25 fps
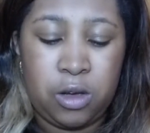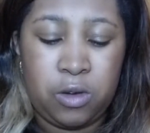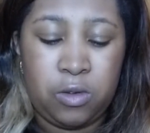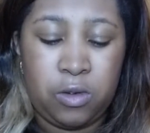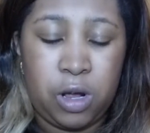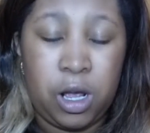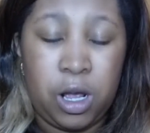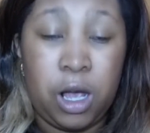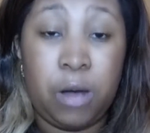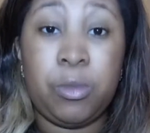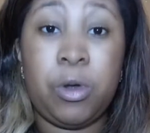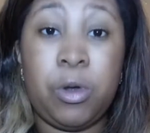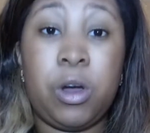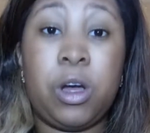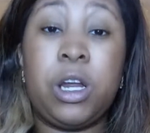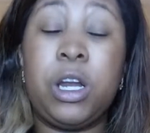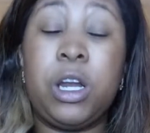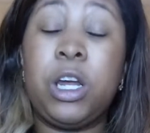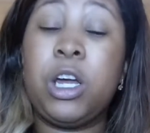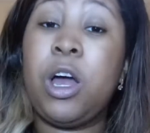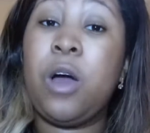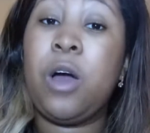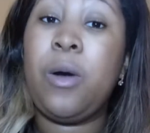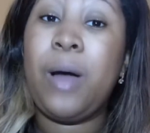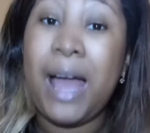Right, I'm not
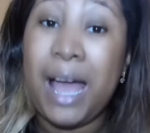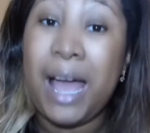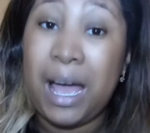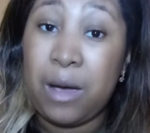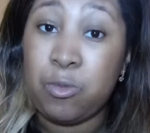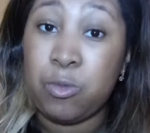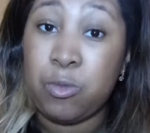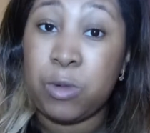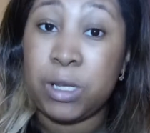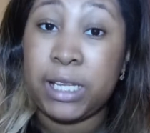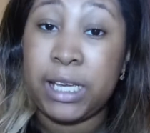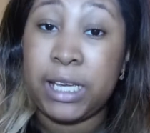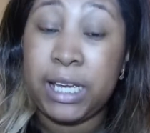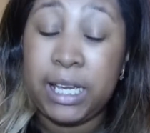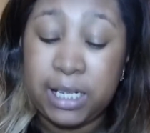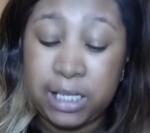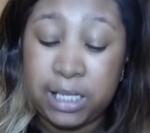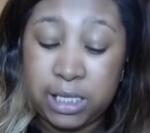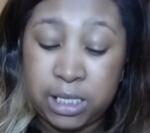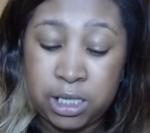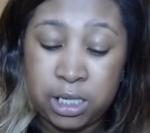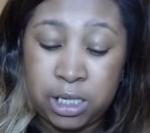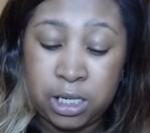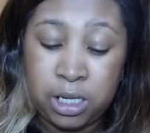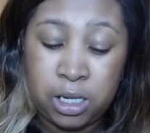going to go ham with
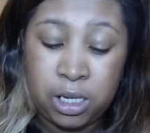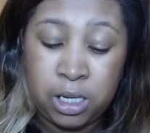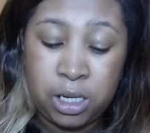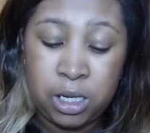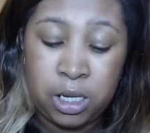it,